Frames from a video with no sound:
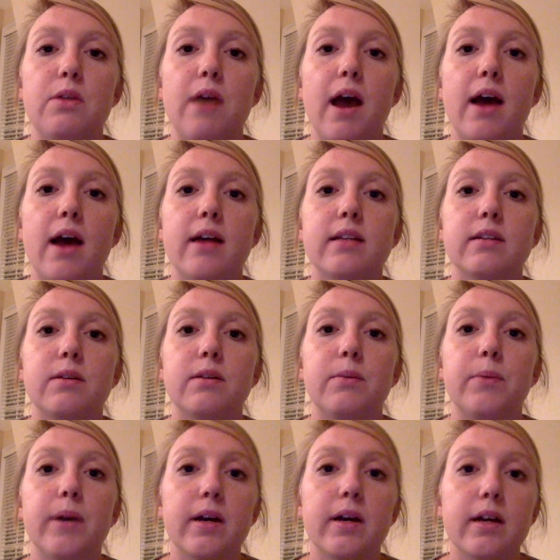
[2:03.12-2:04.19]
that
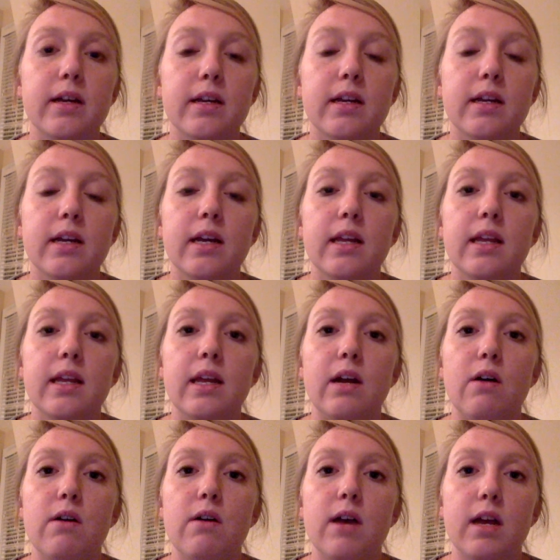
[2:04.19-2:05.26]
one, it
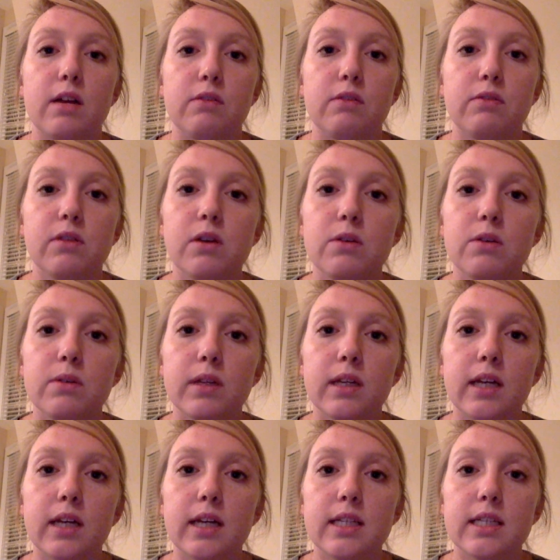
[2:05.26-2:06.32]
all kind of flowed really
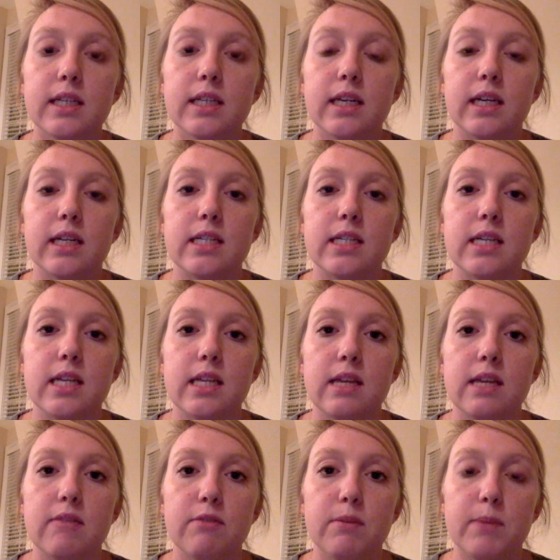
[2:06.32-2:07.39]
nicely. It contained the
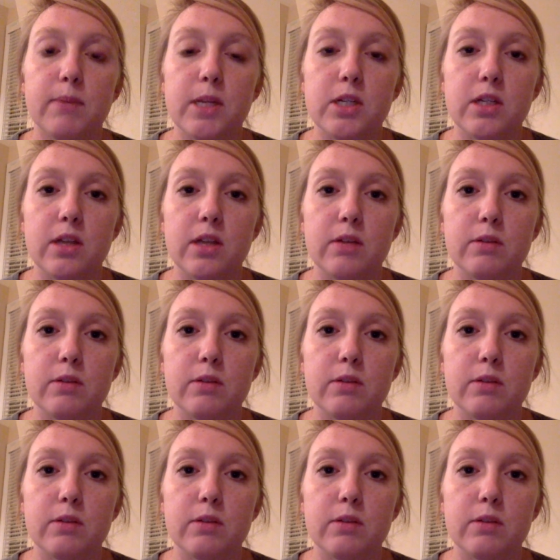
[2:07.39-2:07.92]
information that